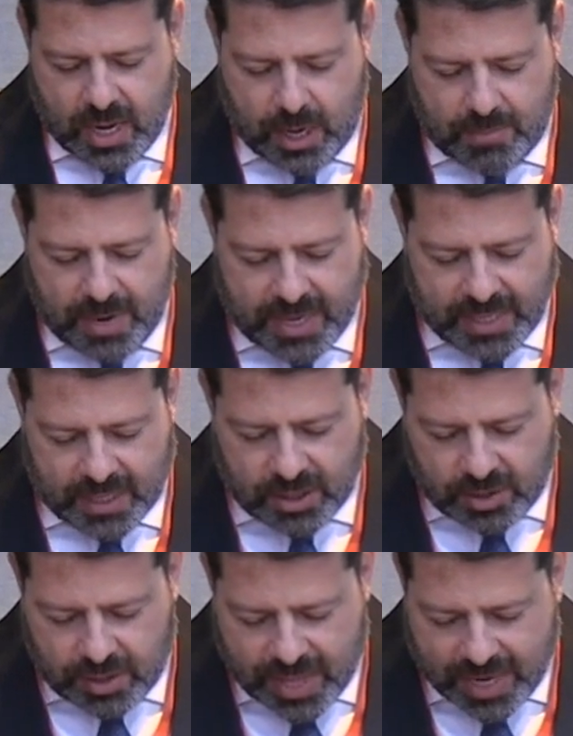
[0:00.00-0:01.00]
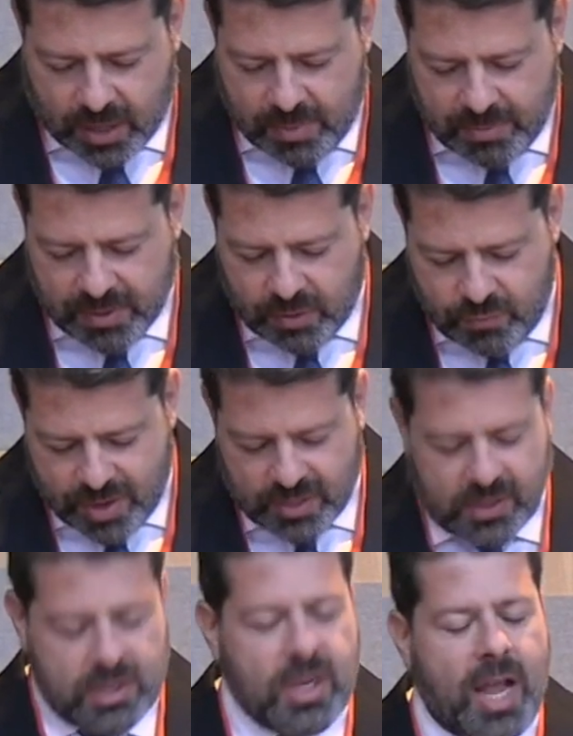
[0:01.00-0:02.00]
And I know that that commitment and
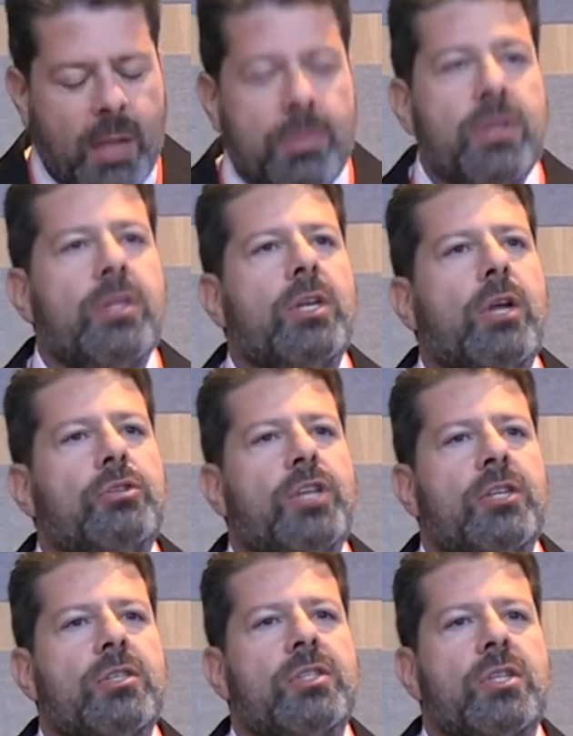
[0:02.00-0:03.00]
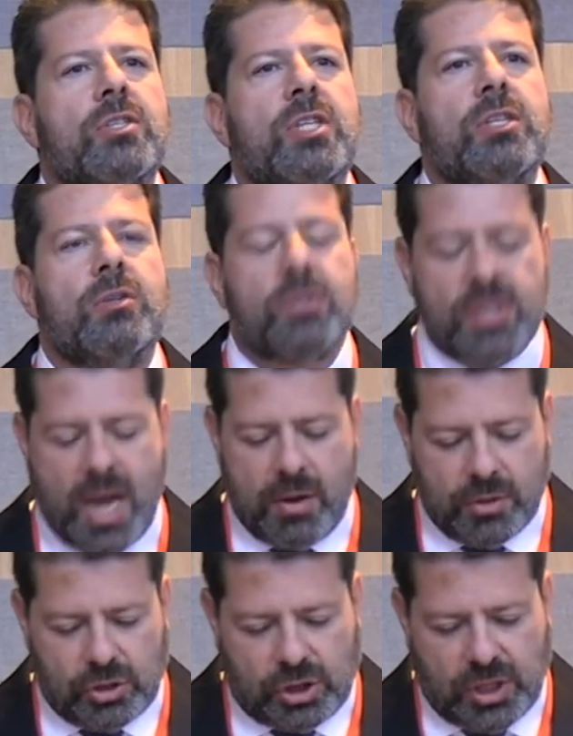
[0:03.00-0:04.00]
readiness to help in the negotiations continues now
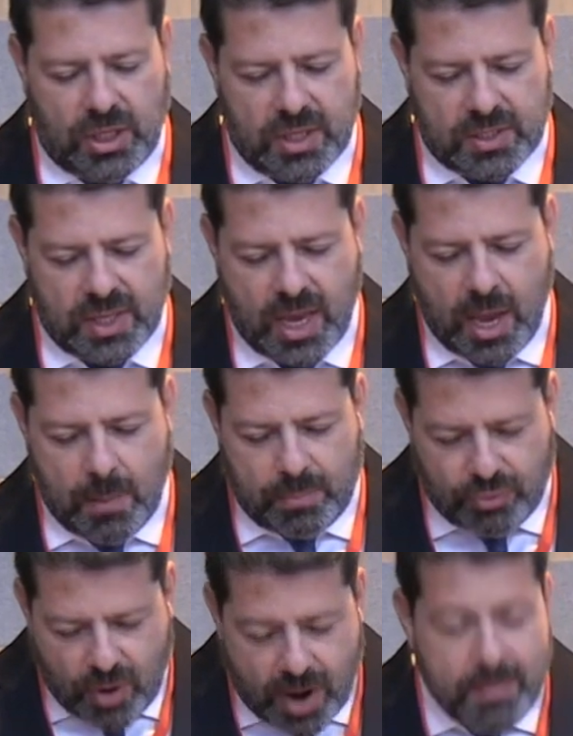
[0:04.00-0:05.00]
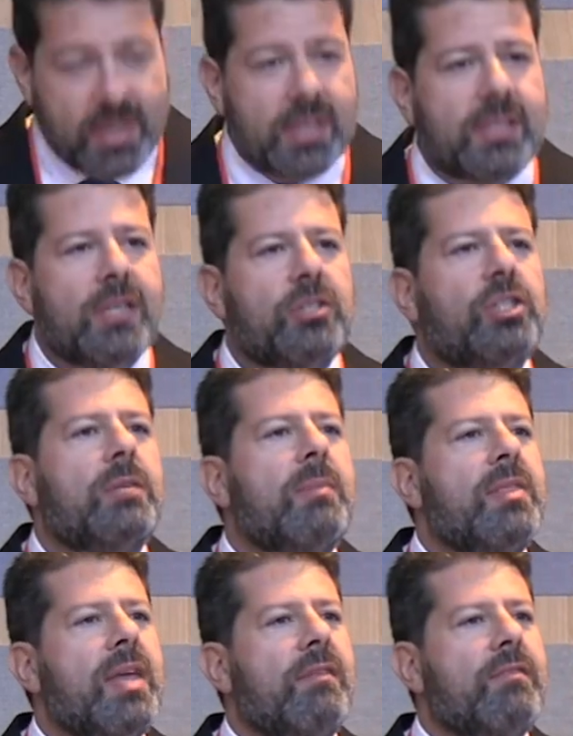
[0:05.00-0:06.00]
that she is Prime Minister. She
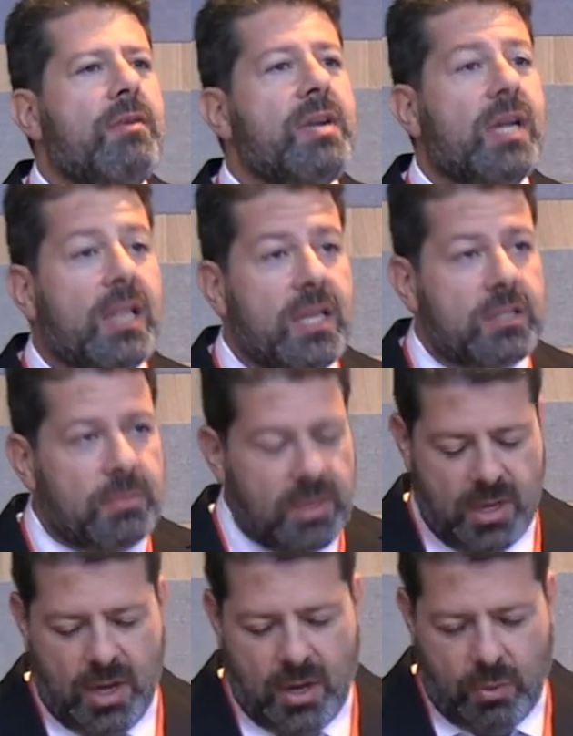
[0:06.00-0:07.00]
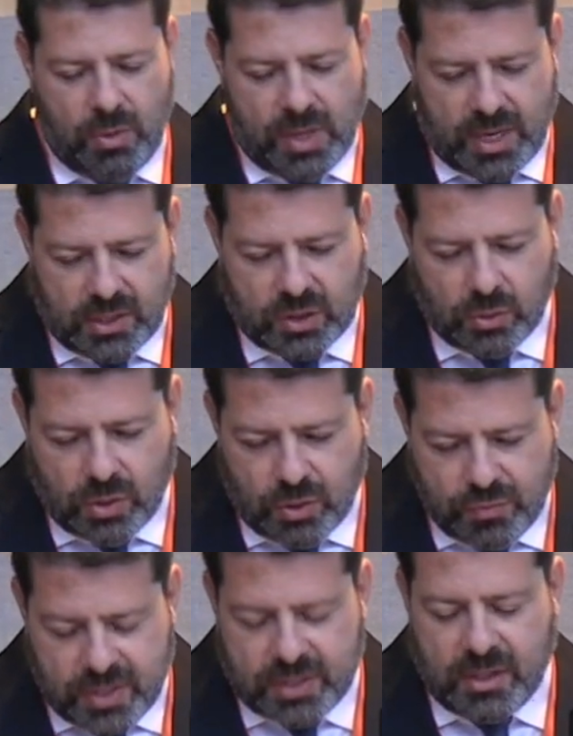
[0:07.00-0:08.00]
made that very clear to me when I saw her
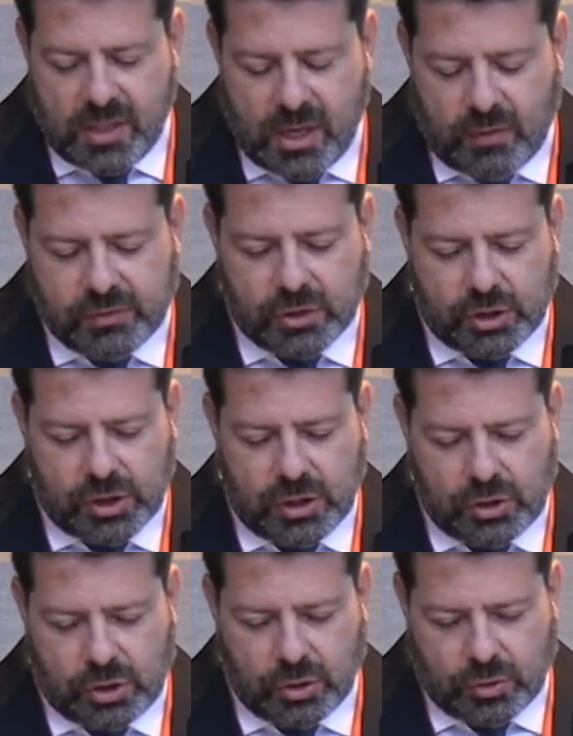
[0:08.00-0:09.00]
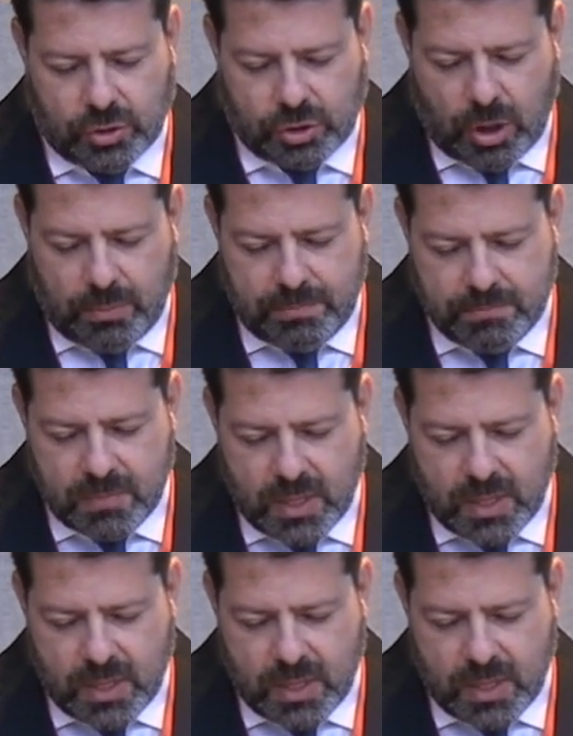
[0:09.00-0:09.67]
recently after she took the job.